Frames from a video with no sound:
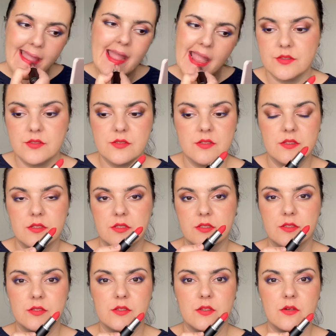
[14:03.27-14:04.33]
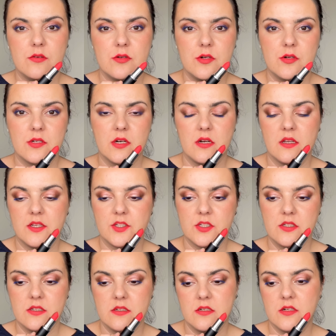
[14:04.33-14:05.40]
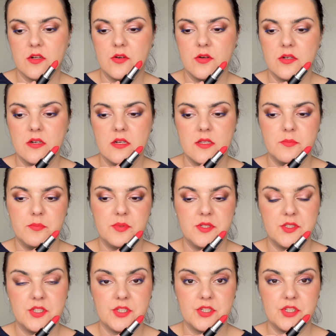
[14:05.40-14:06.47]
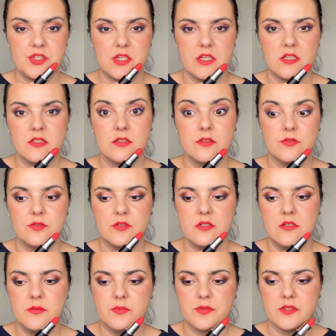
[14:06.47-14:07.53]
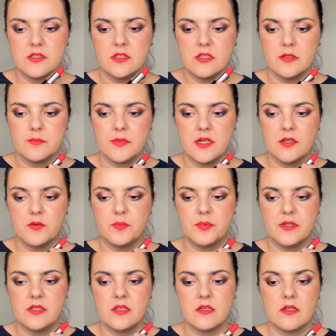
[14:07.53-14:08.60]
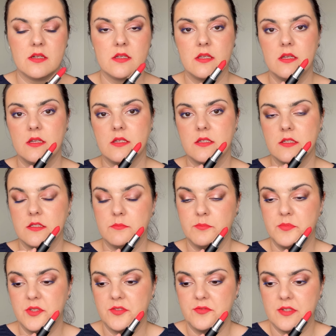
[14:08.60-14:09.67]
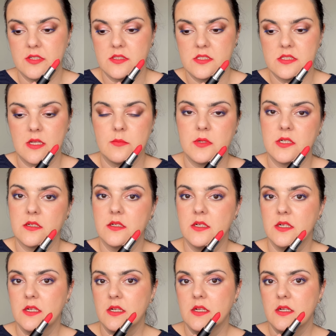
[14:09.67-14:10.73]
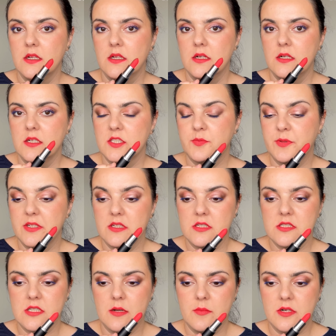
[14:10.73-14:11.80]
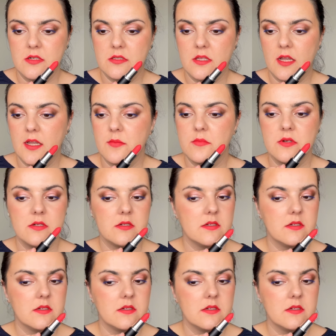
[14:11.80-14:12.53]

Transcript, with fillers: this is No Correlation, a corally peachy shade, really pretty in my opinion. Again, a perfect spring summertime